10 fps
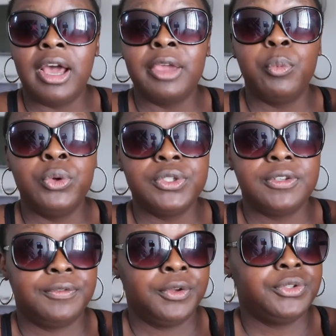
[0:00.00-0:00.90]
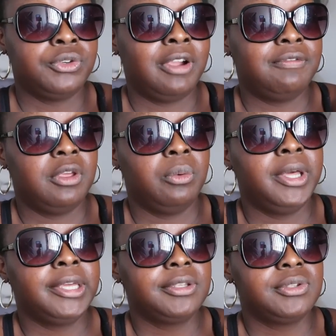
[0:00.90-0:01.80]
I want to photograph their
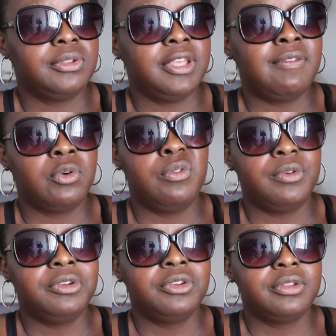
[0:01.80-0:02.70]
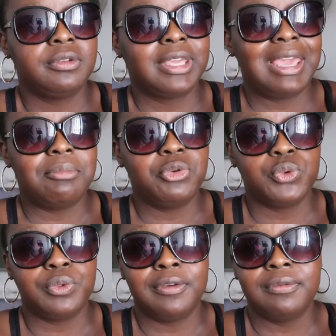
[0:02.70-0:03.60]
work so they haven't got very good
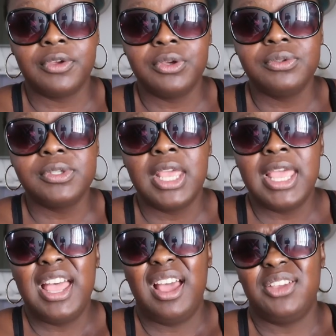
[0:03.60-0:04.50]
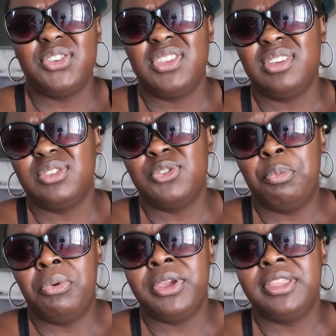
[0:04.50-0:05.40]
cameras on their phones. I just think there's
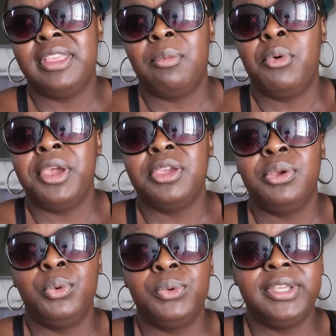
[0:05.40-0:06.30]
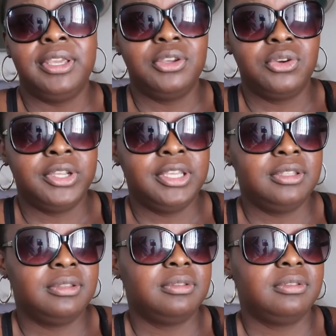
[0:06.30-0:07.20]
no point in them working all day
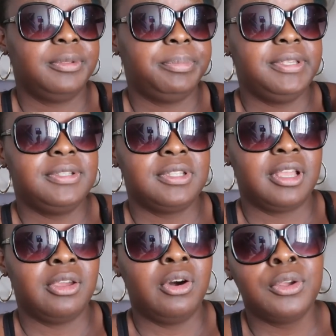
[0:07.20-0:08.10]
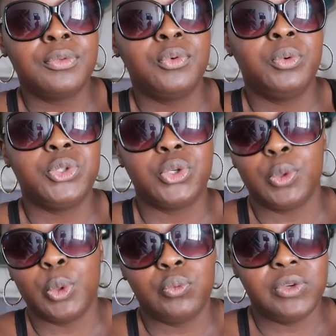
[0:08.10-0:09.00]
creating the pieces that I asked for which are
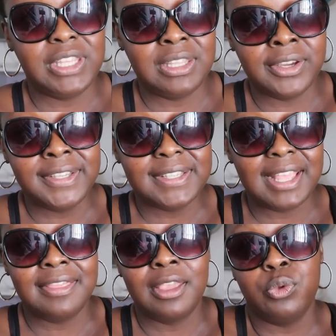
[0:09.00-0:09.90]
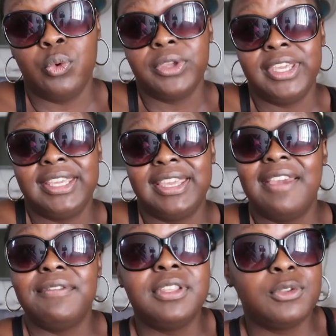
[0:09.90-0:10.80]
going to look really nice and then not getting
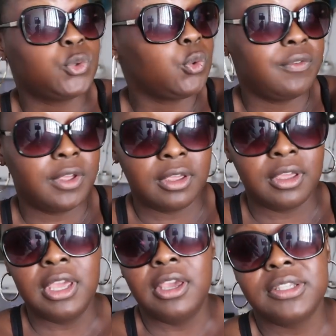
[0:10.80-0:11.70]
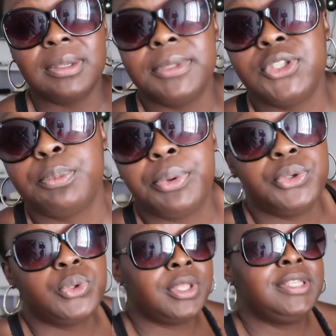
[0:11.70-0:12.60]
evidence of it, something to
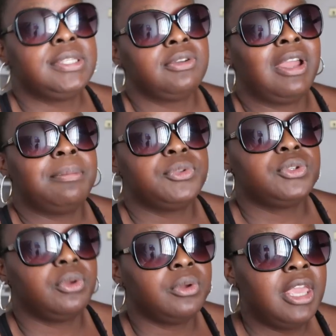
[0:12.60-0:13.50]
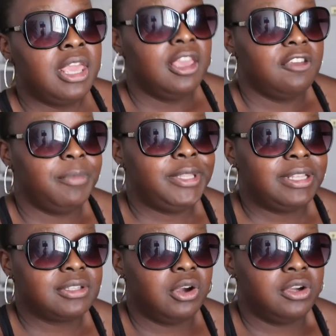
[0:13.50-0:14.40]
post on Instagram. So if my
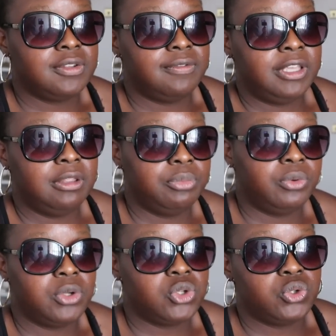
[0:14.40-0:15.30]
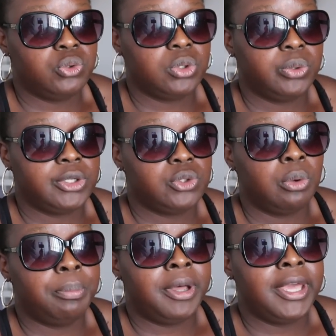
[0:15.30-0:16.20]
dad's car's available I'll just do a quick
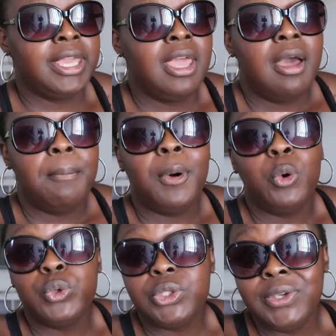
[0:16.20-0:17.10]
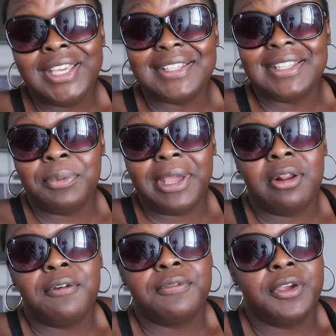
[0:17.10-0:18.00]
stop by. But also yesterday we
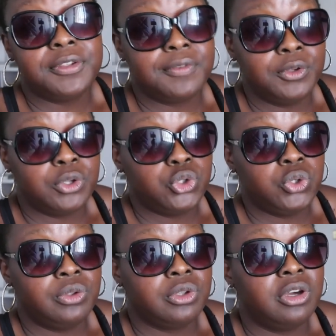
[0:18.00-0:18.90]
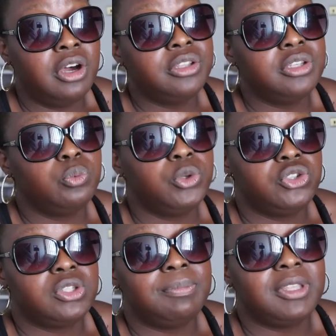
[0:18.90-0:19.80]
had our first photo shoot at the garden
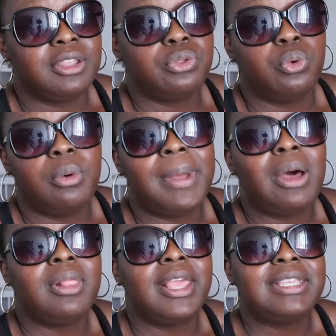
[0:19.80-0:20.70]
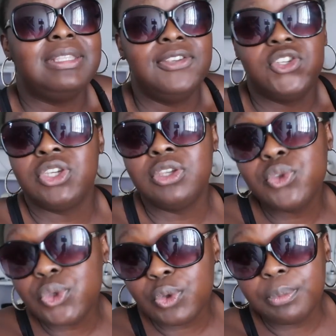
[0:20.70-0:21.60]
which is something I thought about like niching
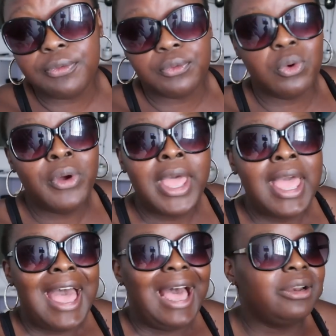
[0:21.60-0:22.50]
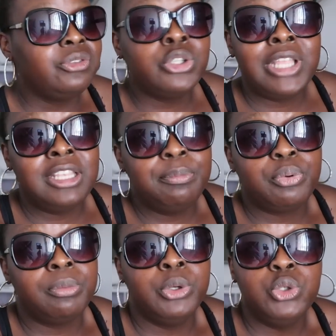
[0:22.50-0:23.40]
into before. Hadn't done any
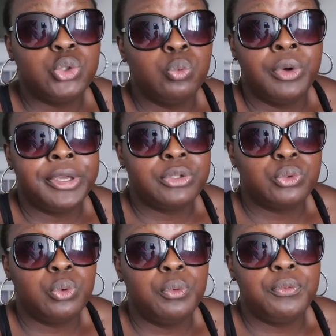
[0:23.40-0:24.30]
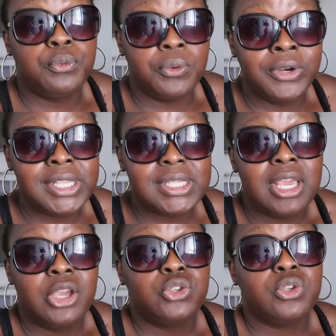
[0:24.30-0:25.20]
promotion work at all for
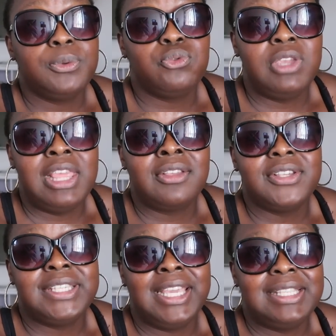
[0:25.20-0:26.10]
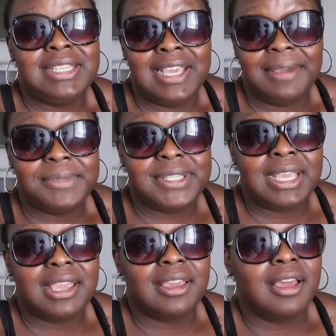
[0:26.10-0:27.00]
it so it was really nice to get a DM
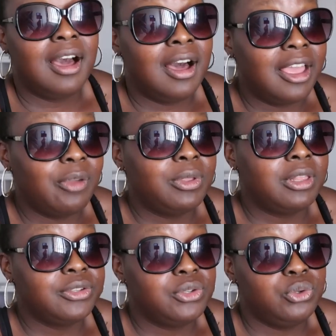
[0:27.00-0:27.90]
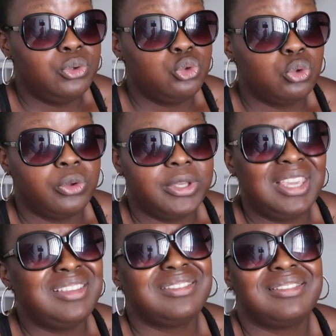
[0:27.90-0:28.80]
saying hi we'd like to use your
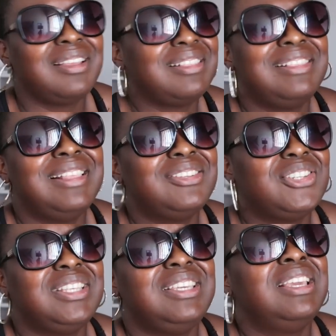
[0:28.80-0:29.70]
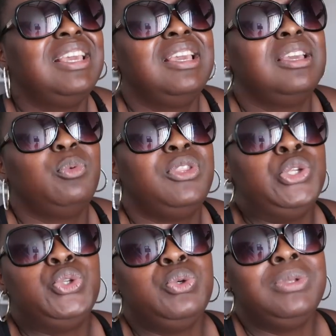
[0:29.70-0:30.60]
location like literally
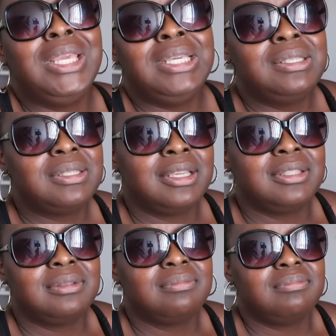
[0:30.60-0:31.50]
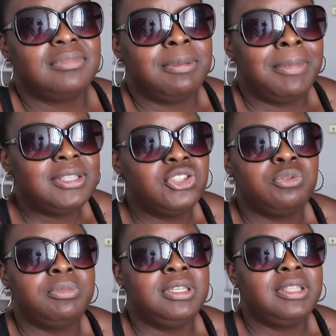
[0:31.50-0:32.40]
within two days. Like they
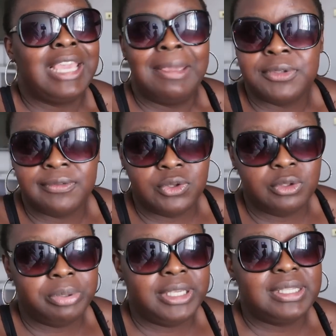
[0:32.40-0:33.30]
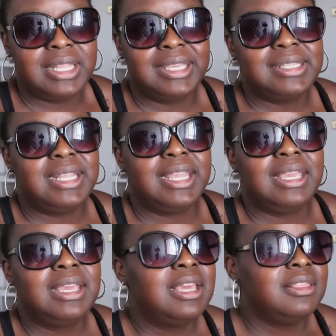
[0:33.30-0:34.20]
messaged me, they came to view the place the next
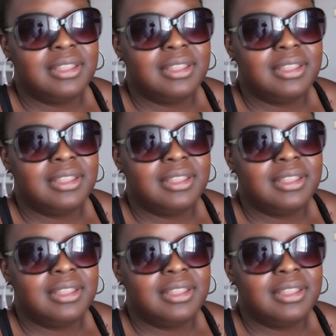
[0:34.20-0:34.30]
day.